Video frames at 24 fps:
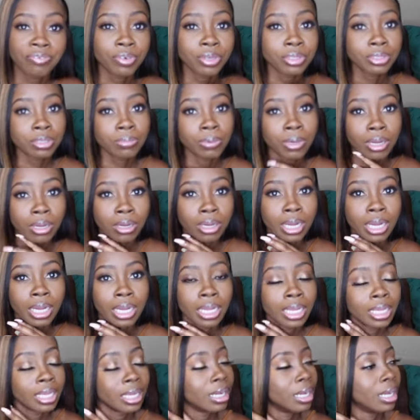First of all,
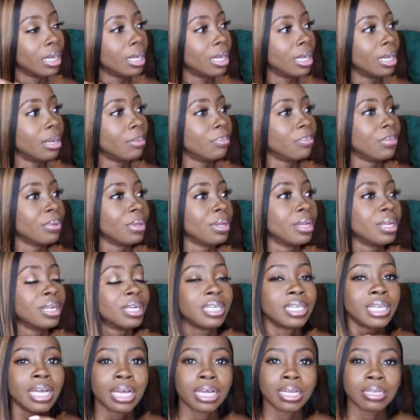I am
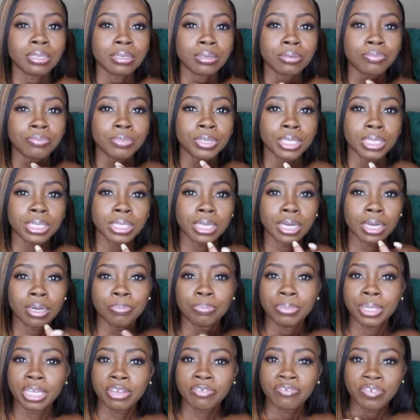not really a
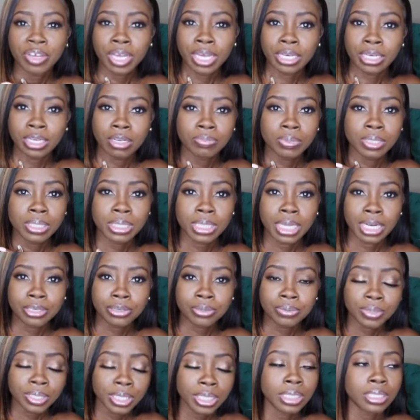big fan of
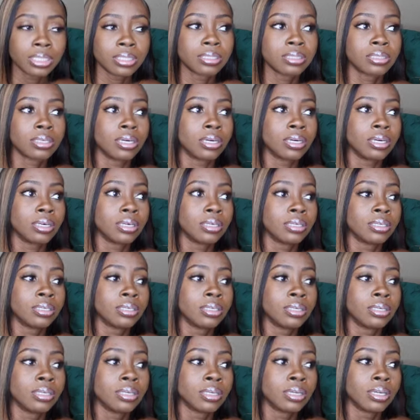designer things. I
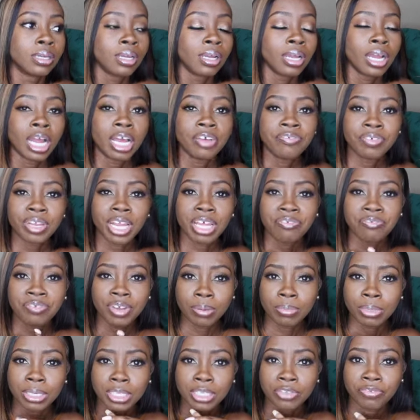feel like
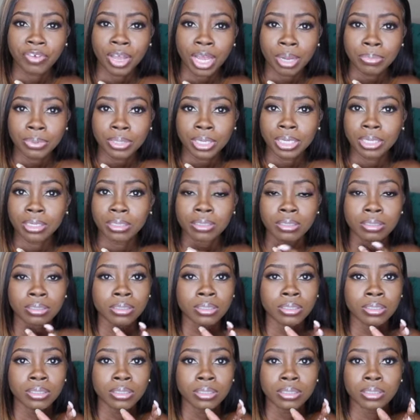fabric is fabric,
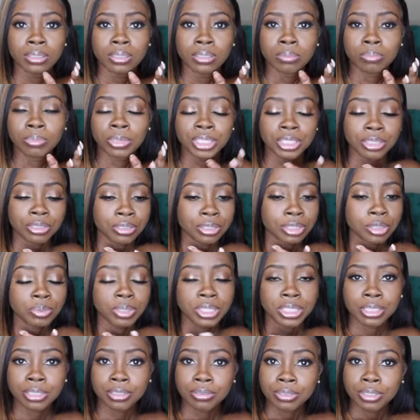material is
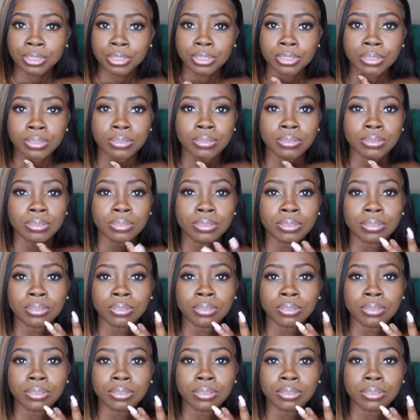material.